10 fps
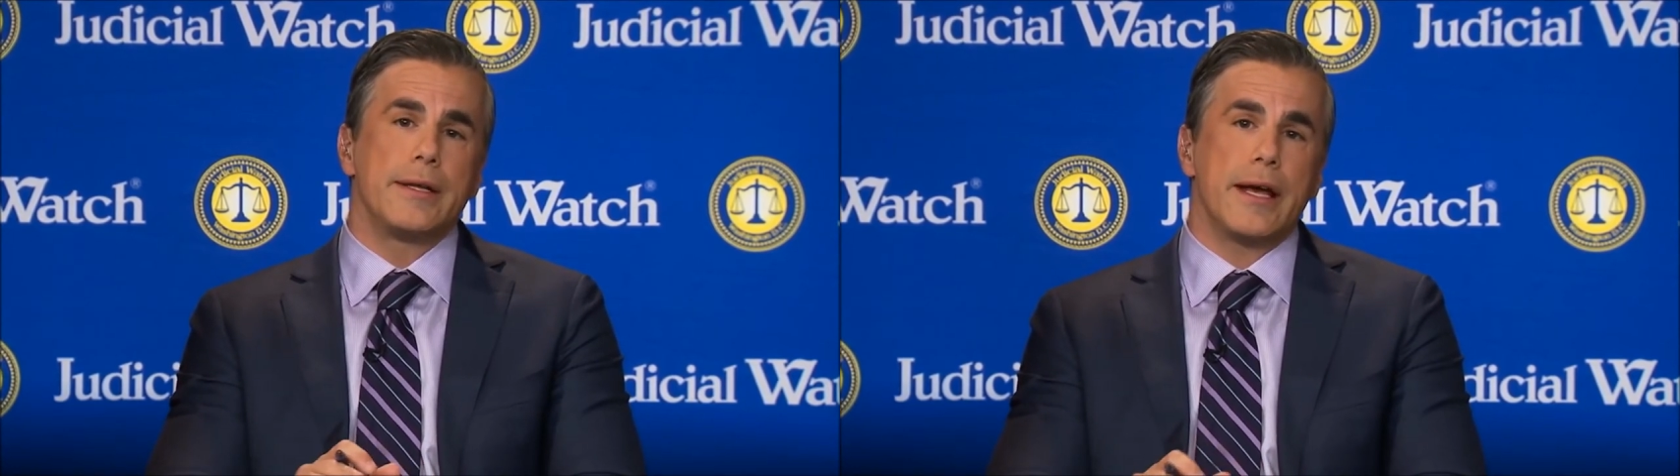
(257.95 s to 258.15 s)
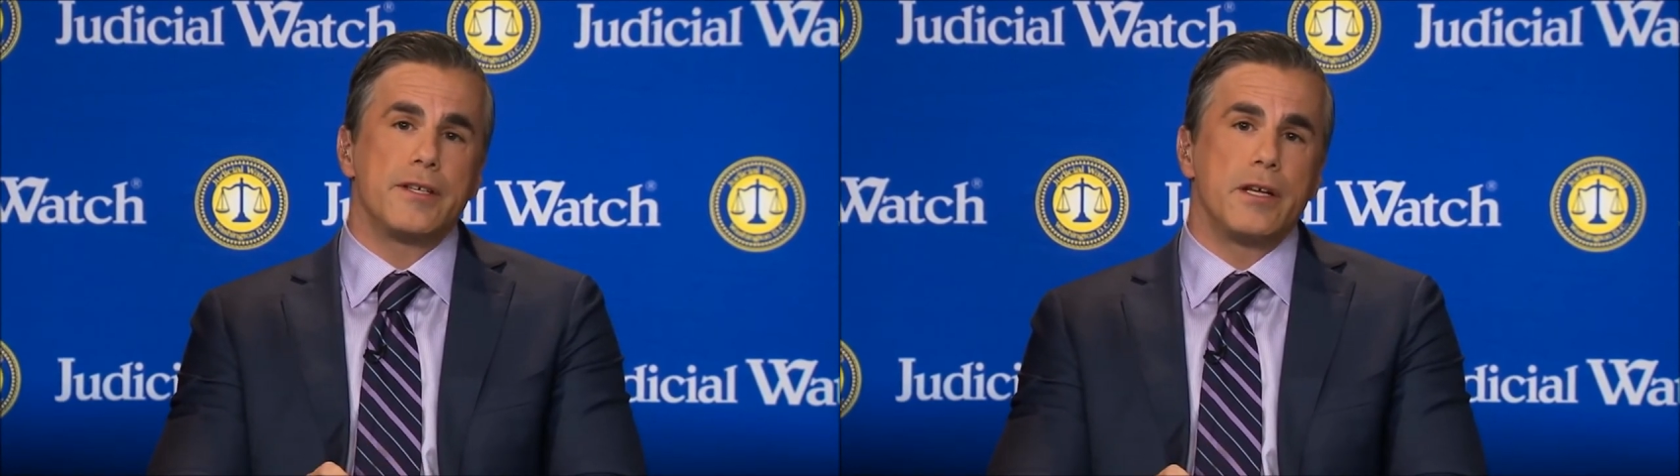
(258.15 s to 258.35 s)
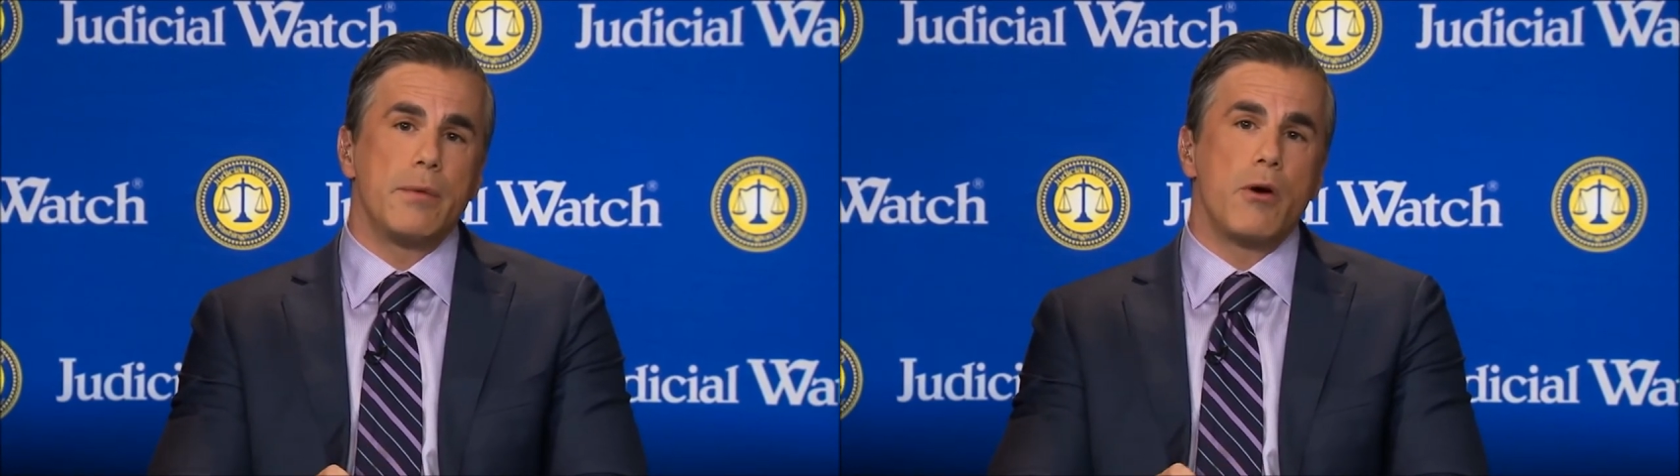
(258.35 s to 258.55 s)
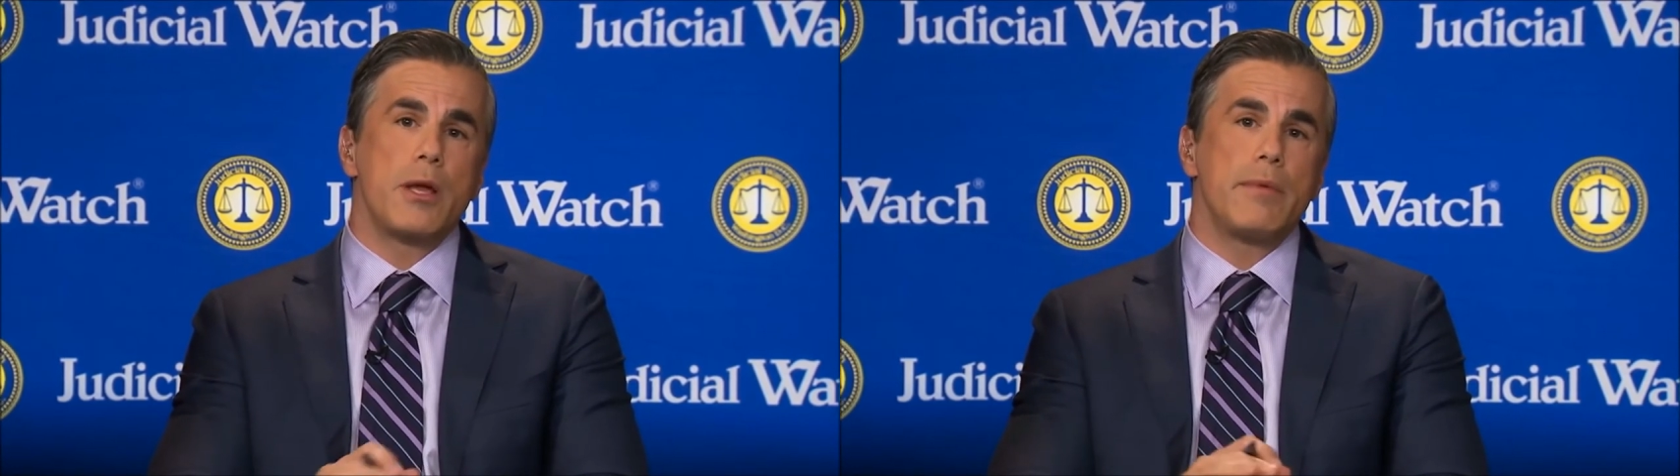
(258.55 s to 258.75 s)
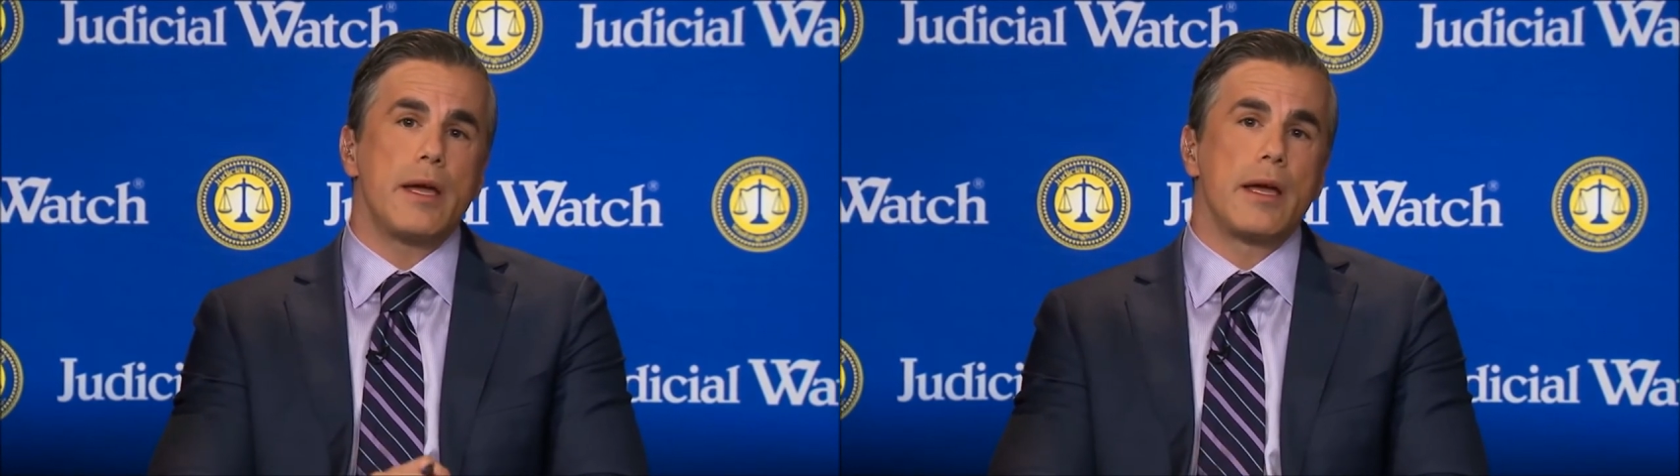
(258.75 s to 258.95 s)

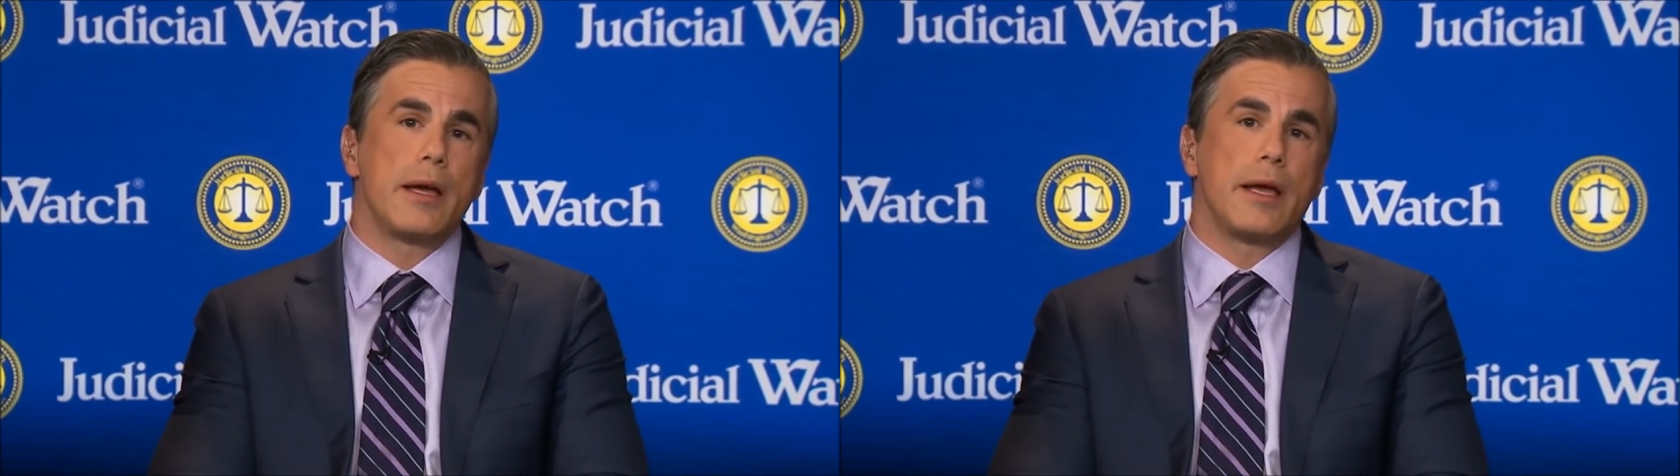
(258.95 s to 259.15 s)
testimony being